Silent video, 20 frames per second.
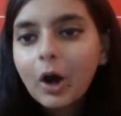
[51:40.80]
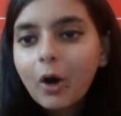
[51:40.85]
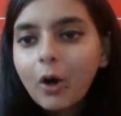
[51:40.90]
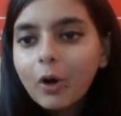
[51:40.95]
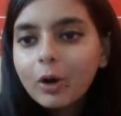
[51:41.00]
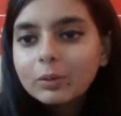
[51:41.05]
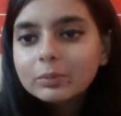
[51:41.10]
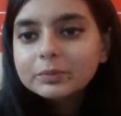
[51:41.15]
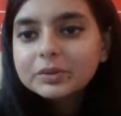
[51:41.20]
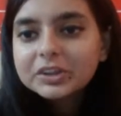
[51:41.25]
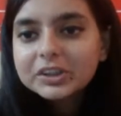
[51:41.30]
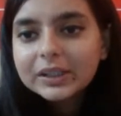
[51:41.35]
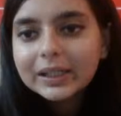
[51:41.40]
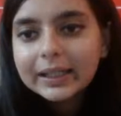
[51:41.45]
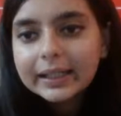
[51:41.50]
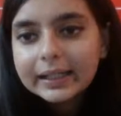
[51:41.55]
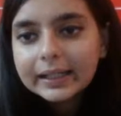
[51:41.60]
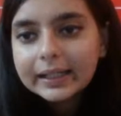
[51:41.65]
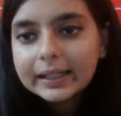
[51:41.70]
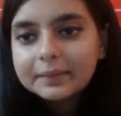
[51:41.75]
Om
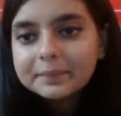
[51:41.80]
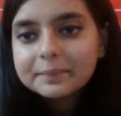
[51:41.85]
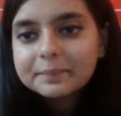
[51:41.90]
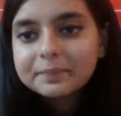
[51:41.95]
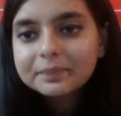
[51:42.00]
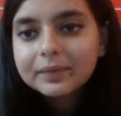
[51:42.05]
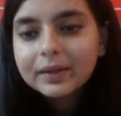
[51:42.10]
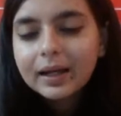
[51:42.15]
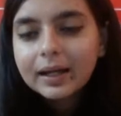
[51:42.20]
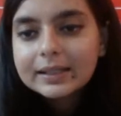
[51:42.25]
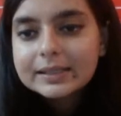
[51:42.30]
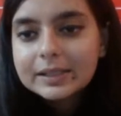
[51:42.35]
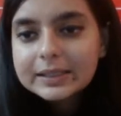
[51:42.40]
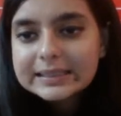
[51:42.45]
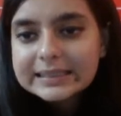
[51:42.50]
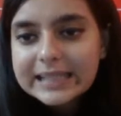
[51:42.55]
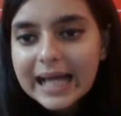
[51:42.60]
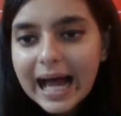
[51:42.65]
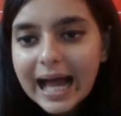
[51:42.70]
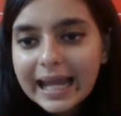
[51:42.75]
Shri,
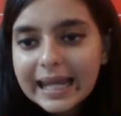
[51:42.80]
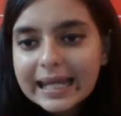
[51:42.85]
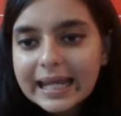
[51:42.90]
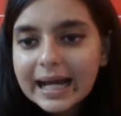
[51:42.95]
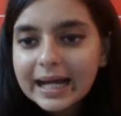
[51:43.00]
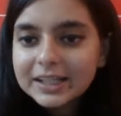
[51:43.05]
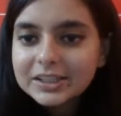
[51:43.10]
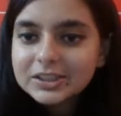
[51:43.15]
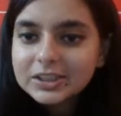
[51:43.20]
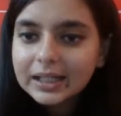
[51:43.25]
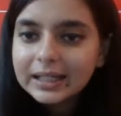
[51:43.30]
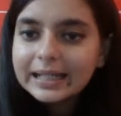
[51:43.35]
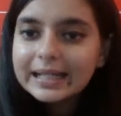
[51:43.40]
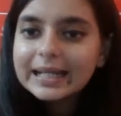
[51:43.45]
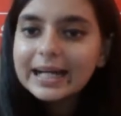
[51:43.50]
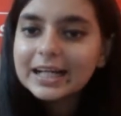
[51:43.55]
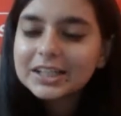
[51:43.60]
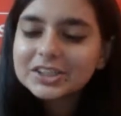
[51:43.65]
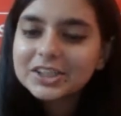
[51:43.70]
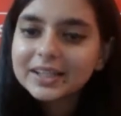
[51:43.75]
Sai,
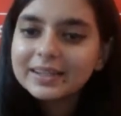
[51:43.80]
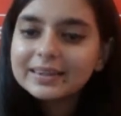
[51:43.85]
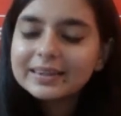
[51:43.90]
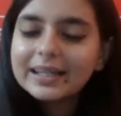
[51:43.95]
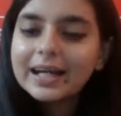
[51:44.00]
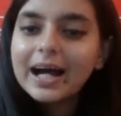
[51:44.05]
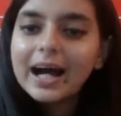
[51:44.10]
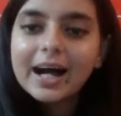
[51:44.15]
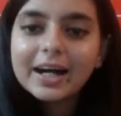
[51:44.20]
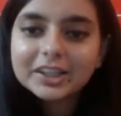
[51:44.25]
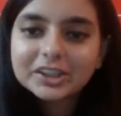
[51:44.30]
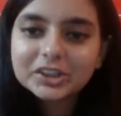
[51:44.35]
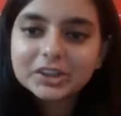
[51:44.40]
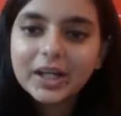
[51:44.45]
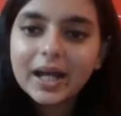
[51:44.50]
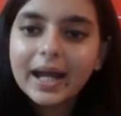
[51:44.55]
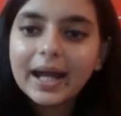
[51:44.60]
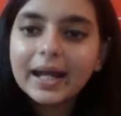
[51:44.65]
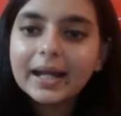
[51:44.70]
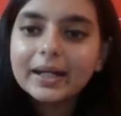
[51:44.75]
Anjali, Achintya,
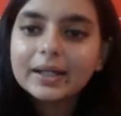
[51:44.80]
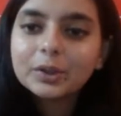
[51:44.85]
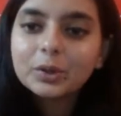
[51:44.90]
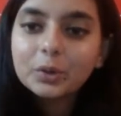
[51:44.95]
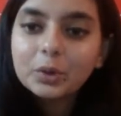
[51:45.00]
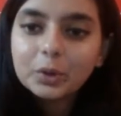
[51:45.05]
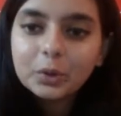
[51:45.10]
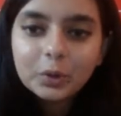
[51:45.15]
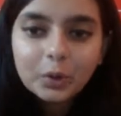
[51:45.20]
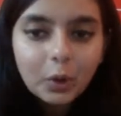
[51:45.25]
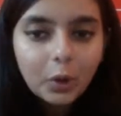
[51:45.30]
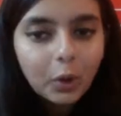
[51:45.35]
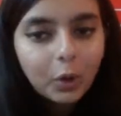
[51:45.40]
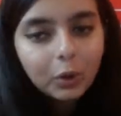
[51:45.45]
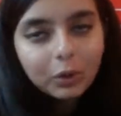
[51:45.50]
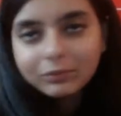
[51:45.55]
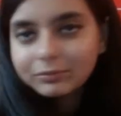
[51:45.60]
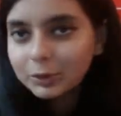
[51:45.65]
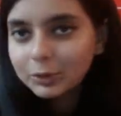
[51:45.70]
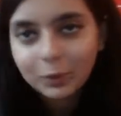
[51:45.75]
Akshay. Do you
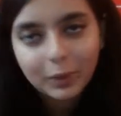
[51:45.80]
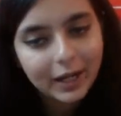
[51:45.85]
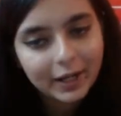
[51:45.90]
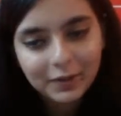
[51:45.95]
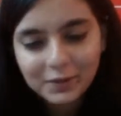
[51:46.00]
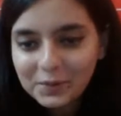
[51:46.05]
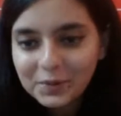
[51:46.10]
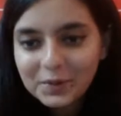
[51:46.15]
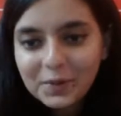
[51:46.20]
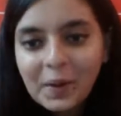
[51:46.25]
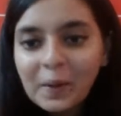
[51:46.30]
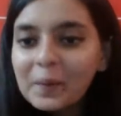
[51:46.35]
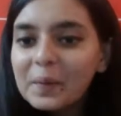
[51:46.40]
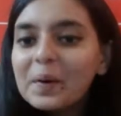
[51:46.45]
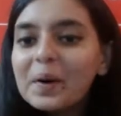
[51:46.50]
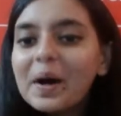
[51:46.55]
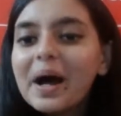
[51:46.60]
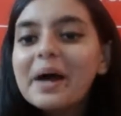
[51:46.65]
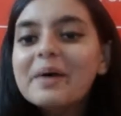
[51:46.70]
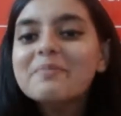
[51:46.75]
know? No, I don't
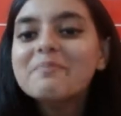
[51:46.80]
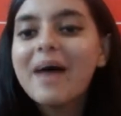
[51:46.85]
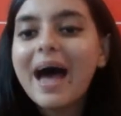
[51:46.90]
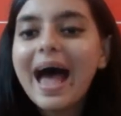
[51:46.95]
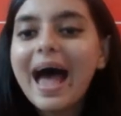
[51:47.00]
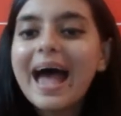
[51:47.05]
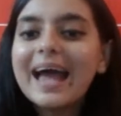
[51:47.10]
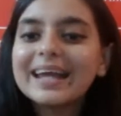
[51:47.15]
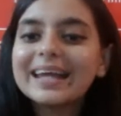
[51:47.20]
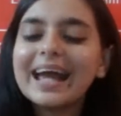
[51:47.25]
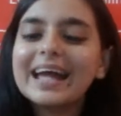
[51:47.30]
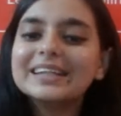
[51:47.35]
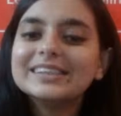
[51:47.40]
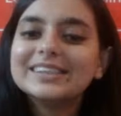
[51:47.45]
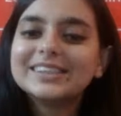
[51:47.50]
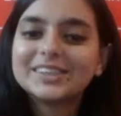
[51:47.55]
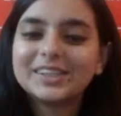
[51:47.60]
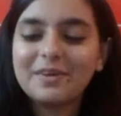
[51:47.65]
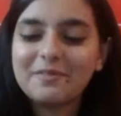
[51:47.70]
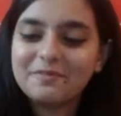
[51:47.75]
know. Mehak and
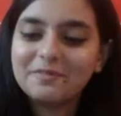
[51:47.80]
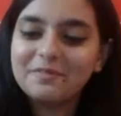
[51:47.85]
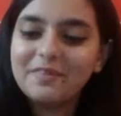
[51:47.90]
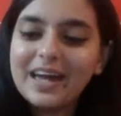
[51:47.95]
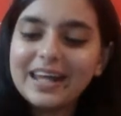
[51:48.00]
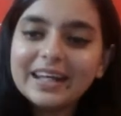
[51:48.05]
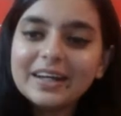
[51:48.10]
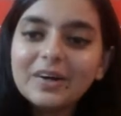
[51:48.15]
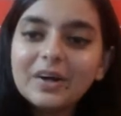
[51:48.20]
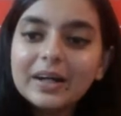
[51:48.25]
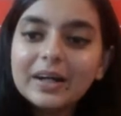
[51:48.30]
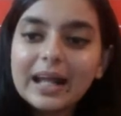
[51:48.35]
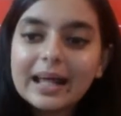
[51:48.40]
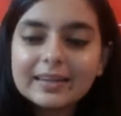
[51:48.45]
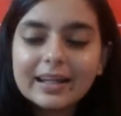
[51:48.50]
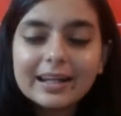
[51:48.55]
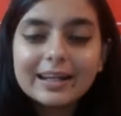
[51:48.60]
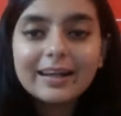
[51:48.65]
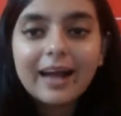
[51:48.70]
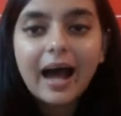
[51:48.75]
Shiv. Very good.
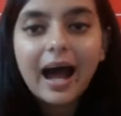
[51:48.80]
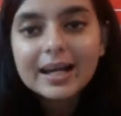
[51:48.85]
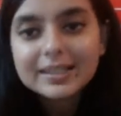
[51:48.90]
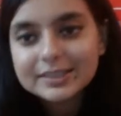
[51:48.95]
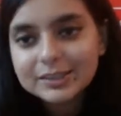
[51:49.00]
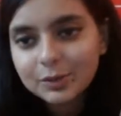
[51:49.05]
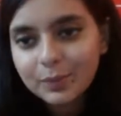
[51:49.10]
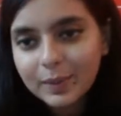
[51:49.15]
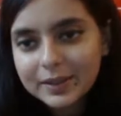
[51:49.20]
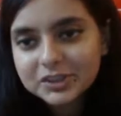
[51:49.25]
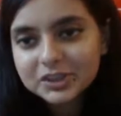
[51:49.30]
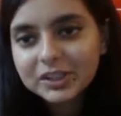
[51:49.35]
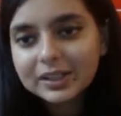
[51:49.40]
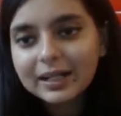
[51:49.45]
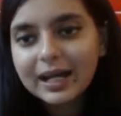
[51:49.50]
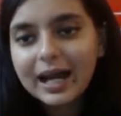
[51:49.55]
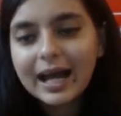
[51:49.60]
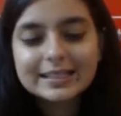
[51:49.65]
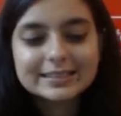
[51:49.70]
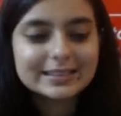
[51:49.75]
And the last question,
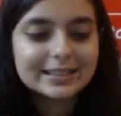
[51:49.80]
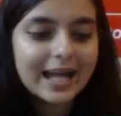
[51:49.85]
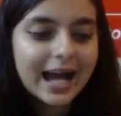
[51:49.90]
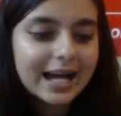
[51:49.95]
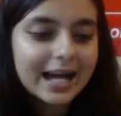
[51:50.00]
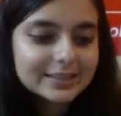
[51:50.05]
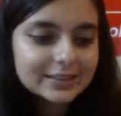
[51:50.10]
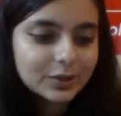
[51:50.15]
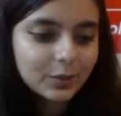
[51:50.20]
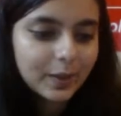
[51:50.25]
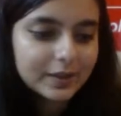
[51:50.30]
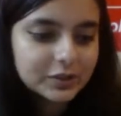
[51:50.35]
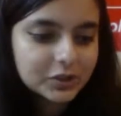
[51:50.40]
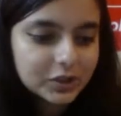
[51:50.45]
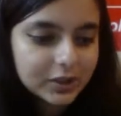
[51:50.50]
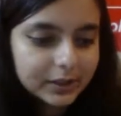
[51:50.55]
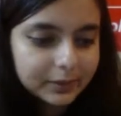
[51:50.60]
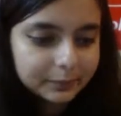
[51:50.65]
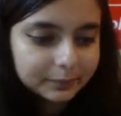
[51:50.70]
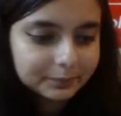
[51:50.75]
guys. Last
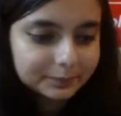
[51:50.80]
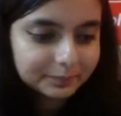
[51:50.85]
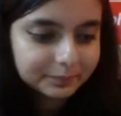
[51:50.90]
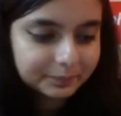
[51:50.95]
question.